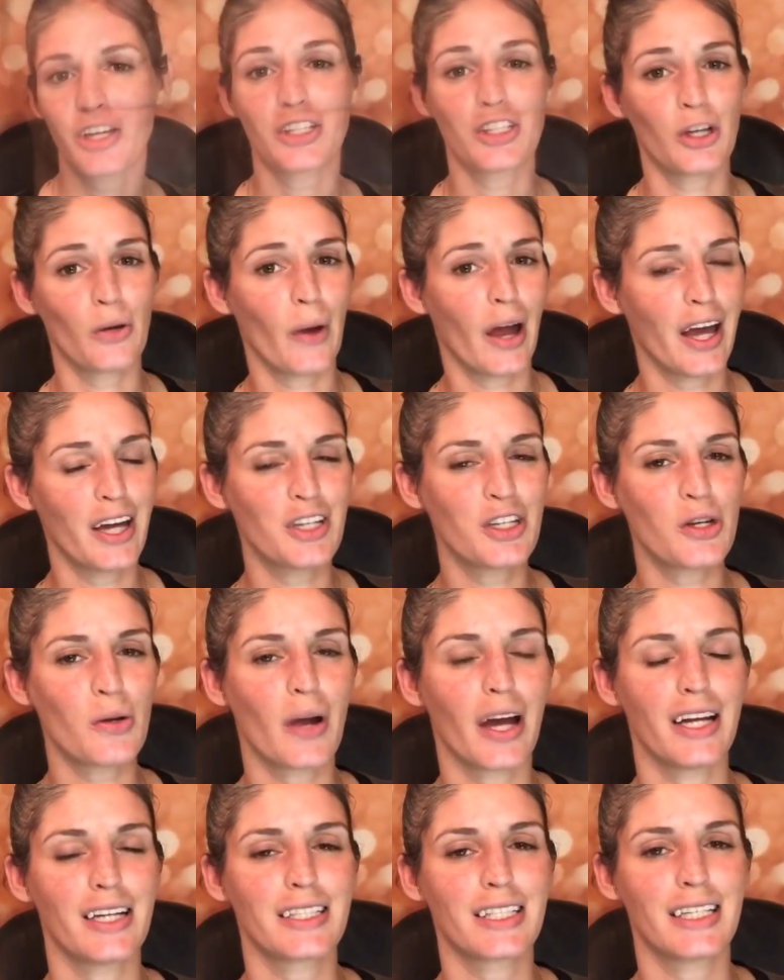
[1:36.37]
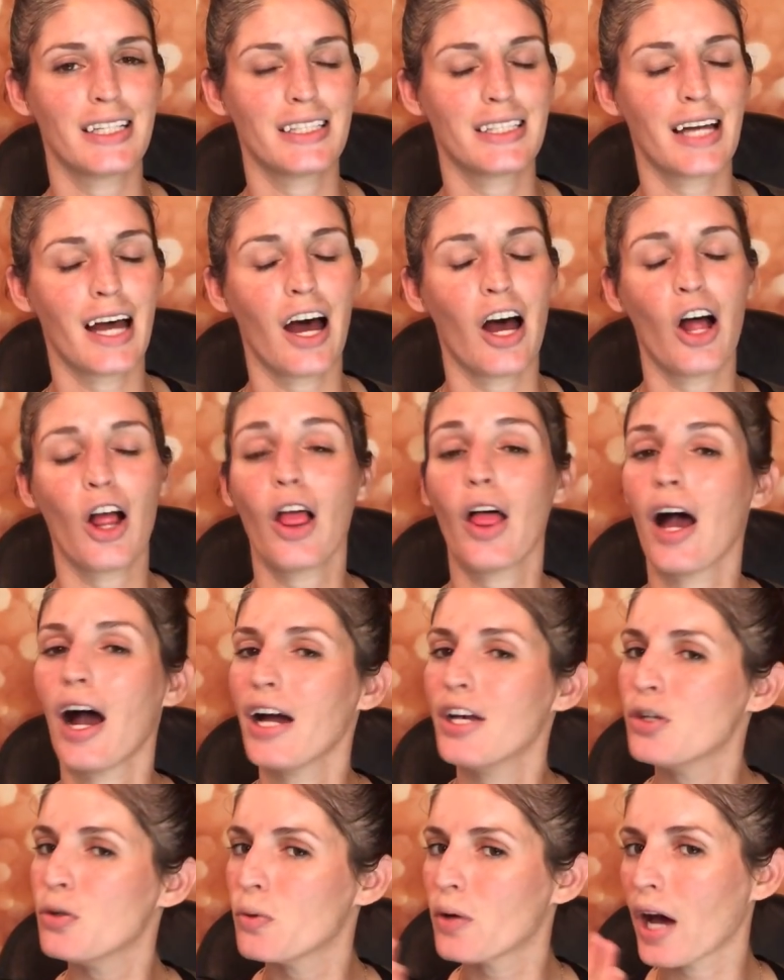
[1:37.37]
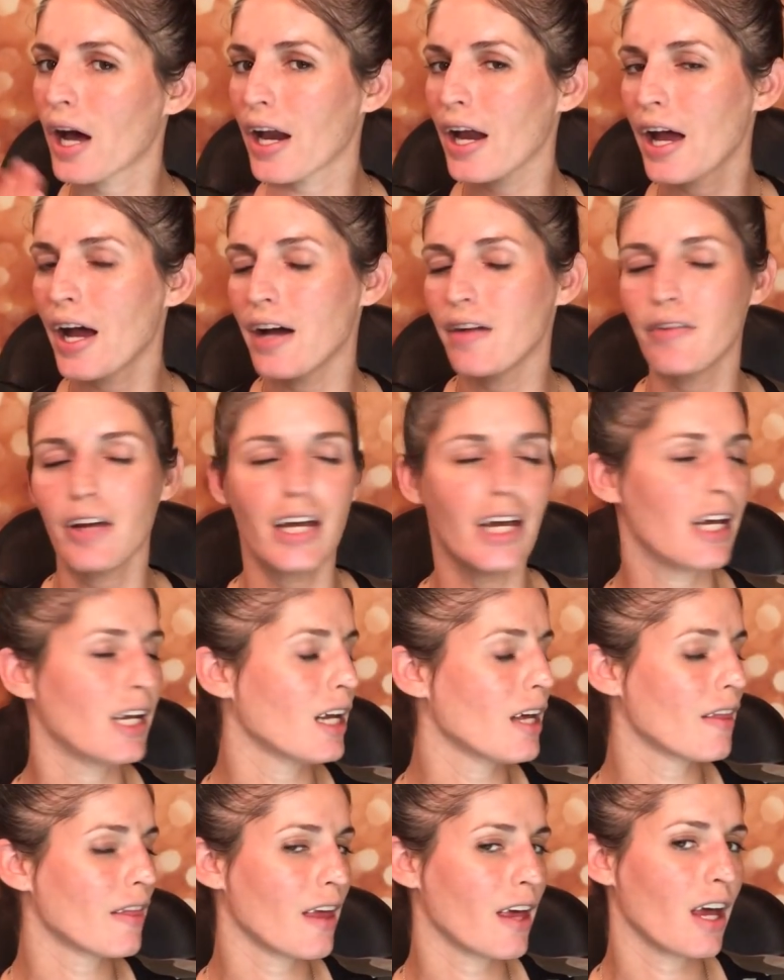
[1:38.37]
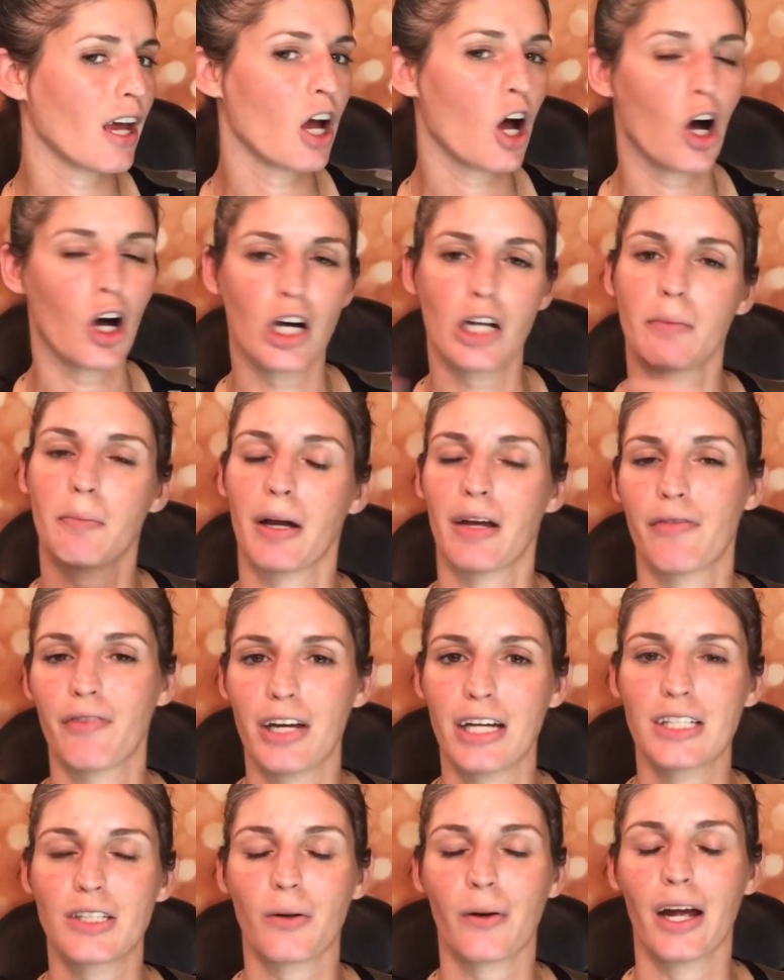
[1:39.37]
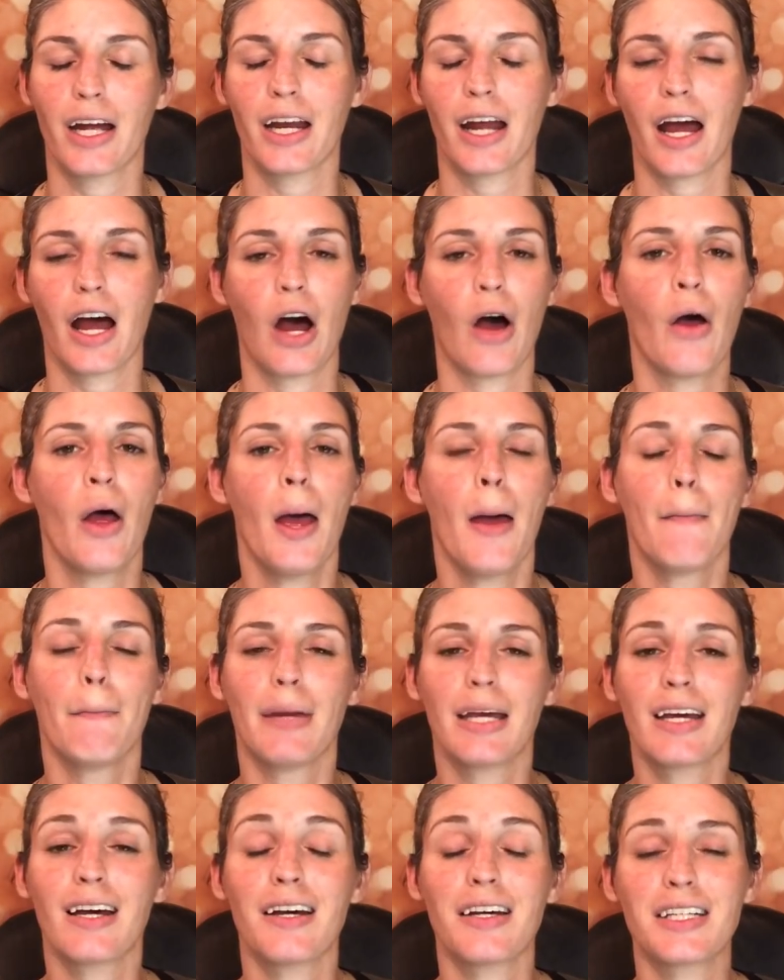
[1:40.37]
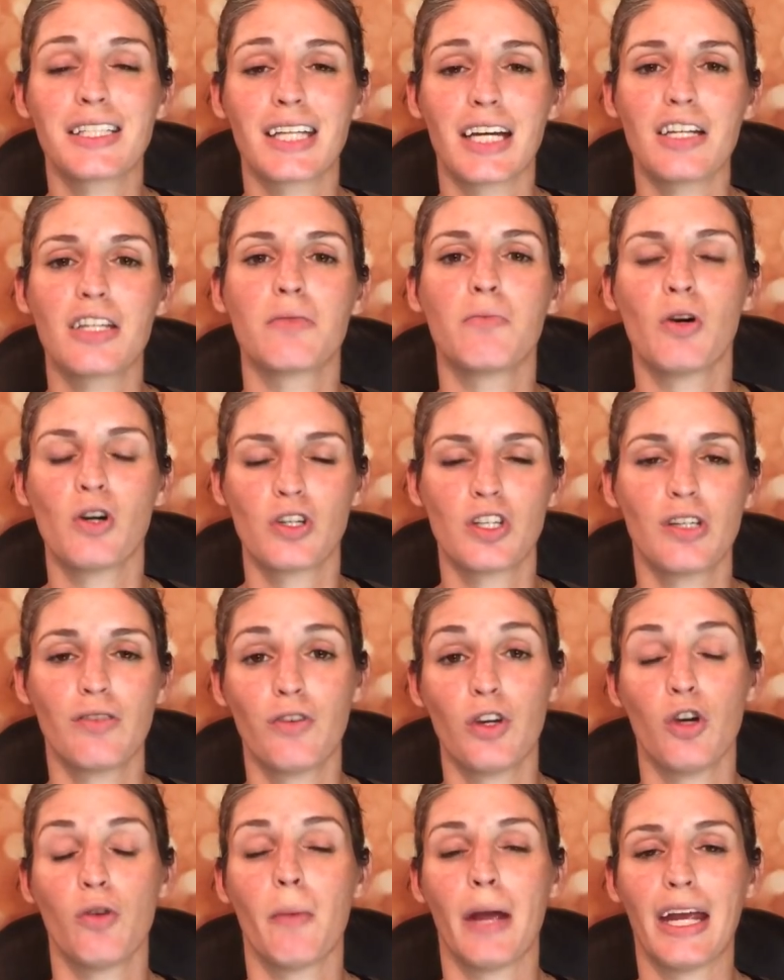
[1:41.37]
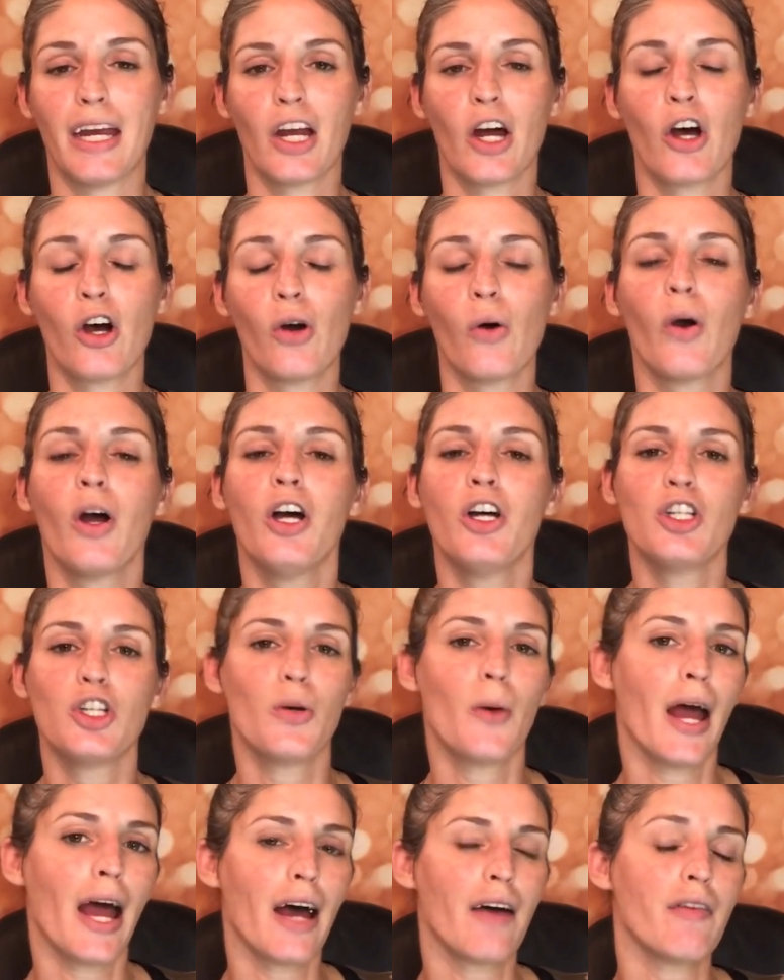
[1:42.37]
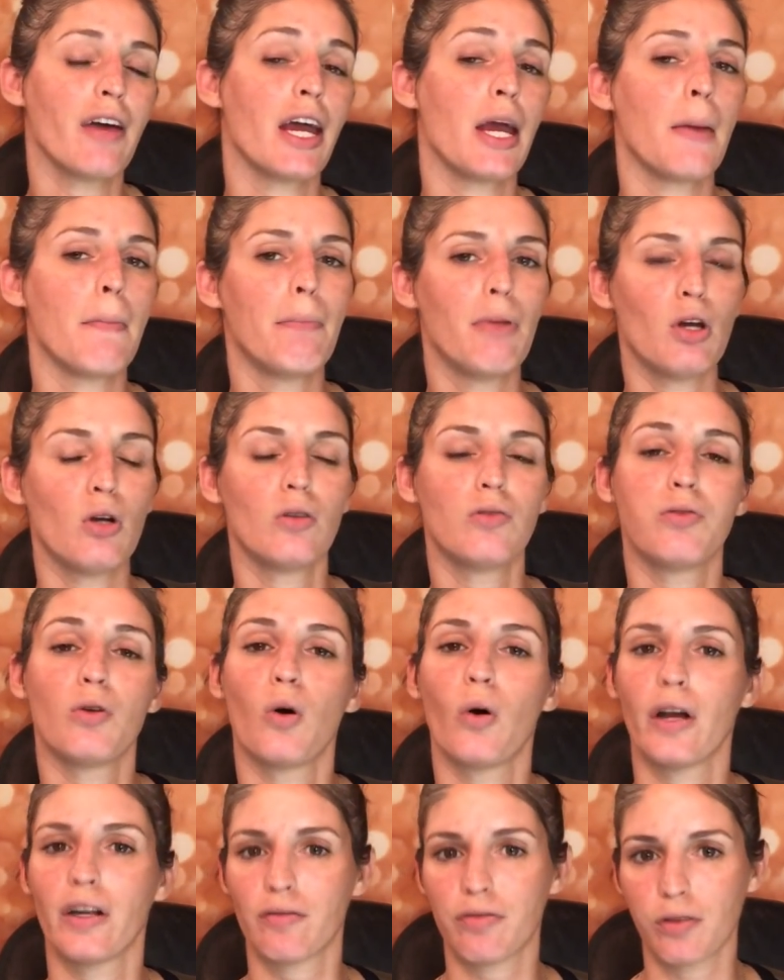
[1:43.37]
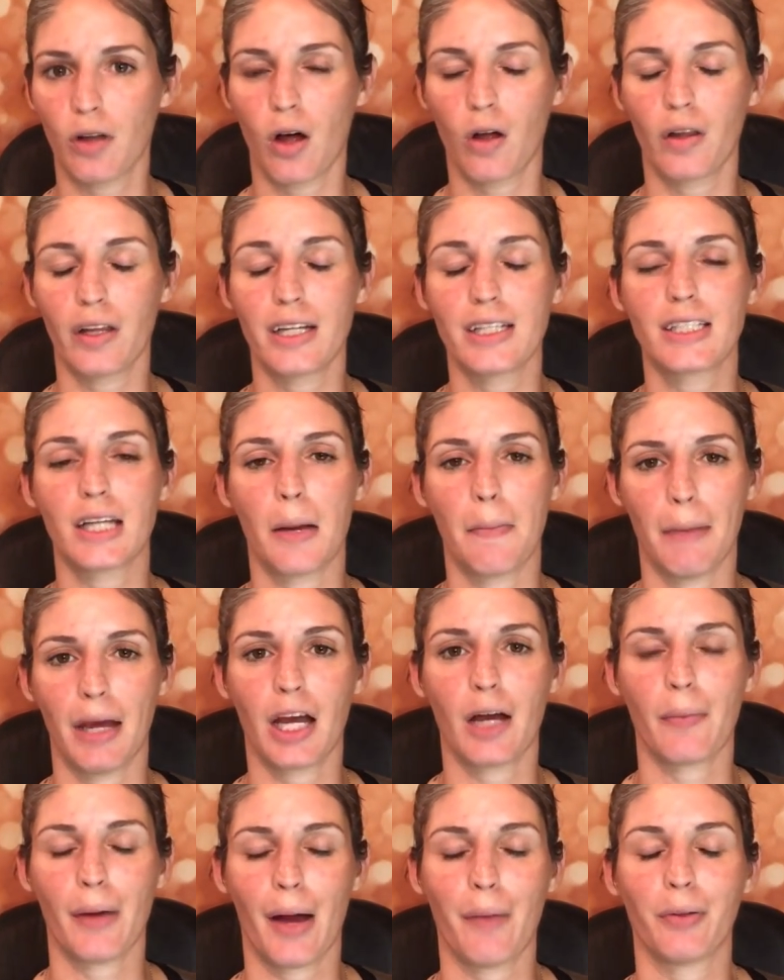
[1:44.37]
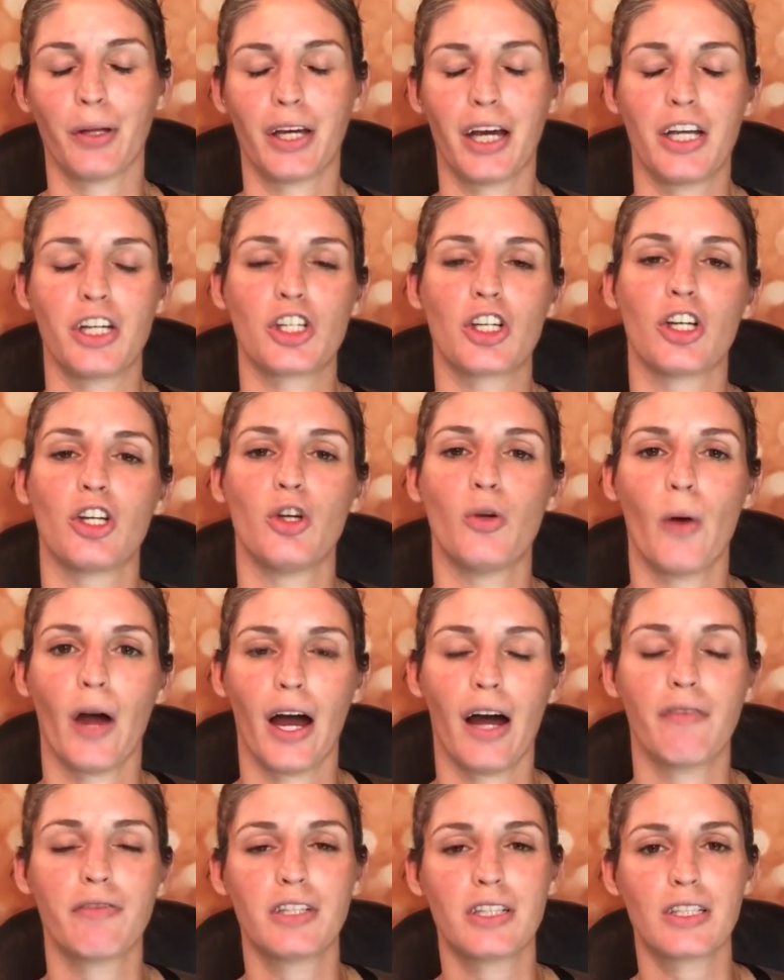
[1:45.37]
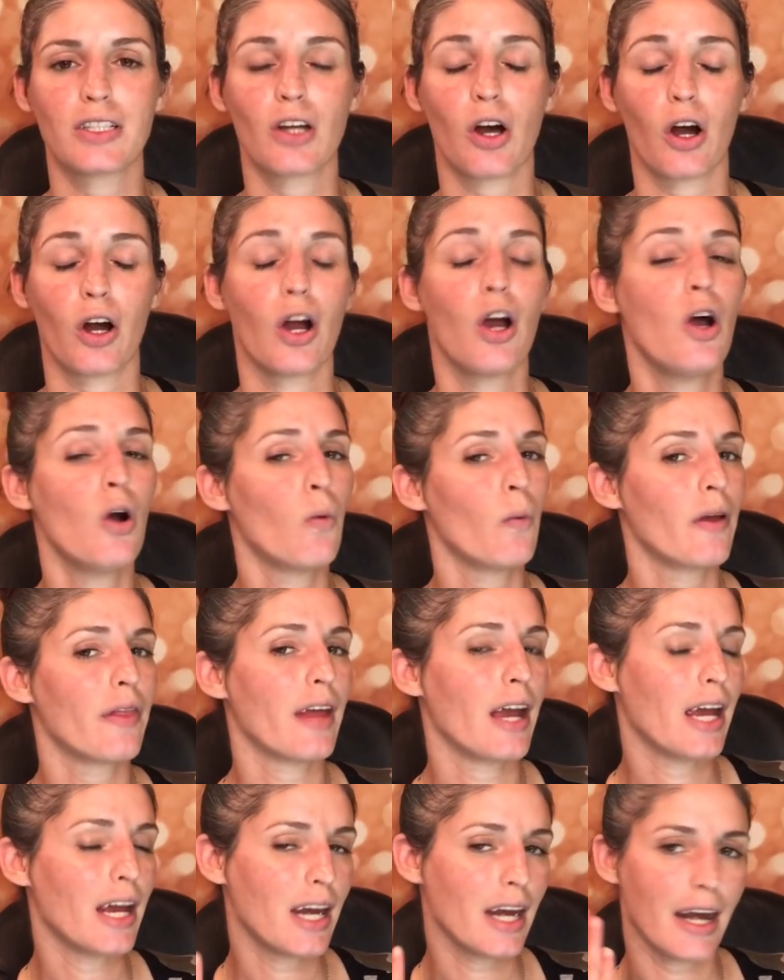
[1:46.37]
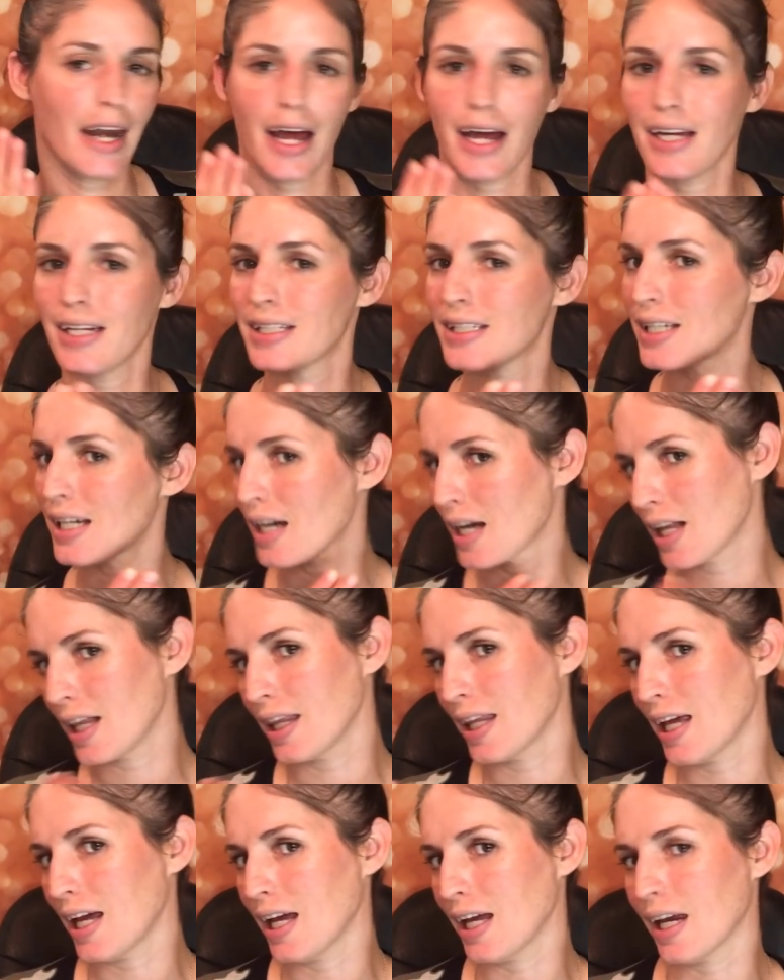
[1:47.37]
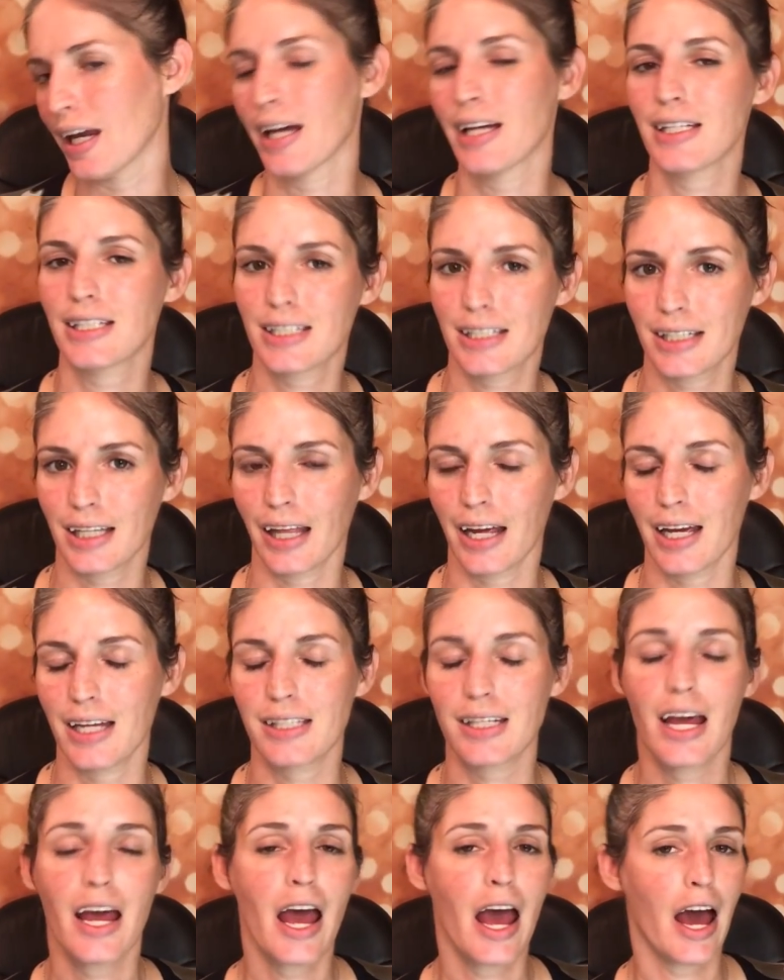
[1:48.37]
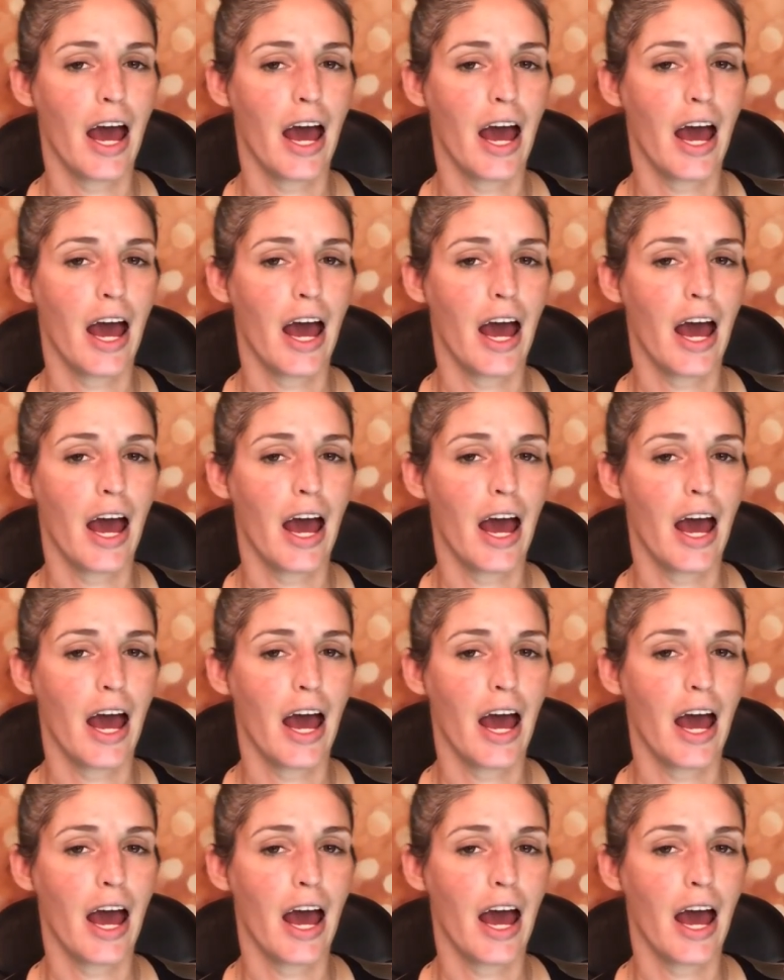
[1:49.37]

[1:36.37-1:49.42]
So as you guys can tell, I do not have anything on my face right now because as most of you may know, to have a beautiful and flawless makeup application, you have to start with a nice clean slate.